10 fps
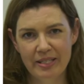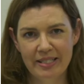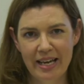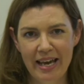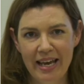this is
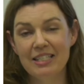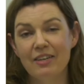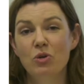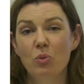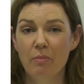saying is
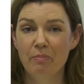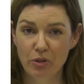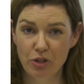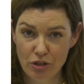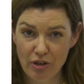if you want to
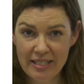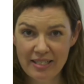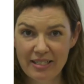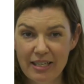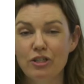build
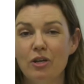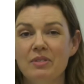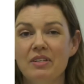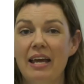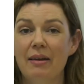trust in
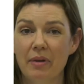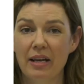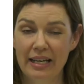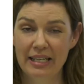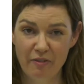terms of, and
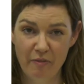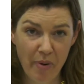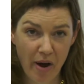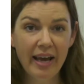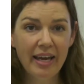collective
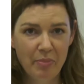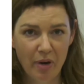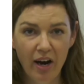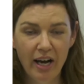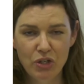buy-in
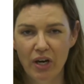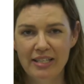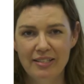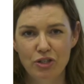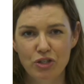behind your
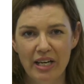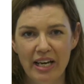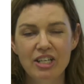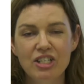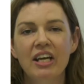ICU
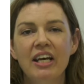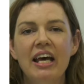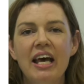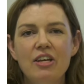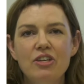triage,
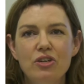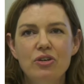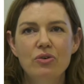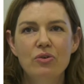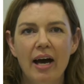
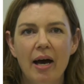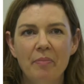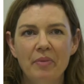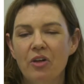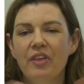
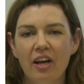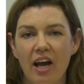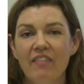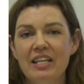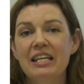that
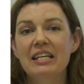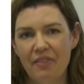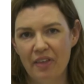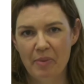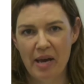kind of idea,
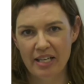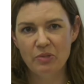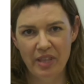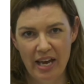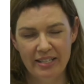nothing about us
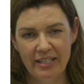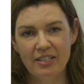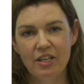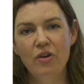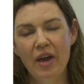without
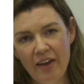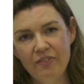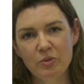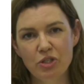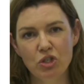us. You have
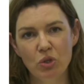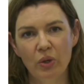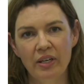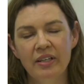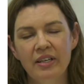to
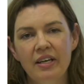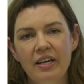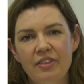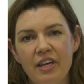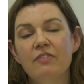ensure
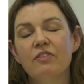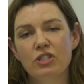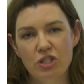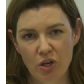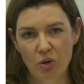that you've
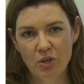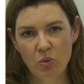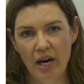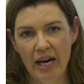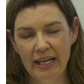consulted
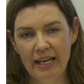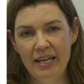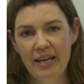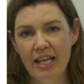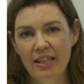
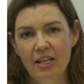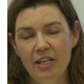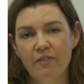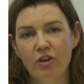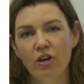widely and that
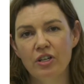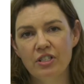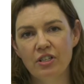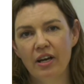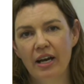you've
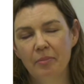got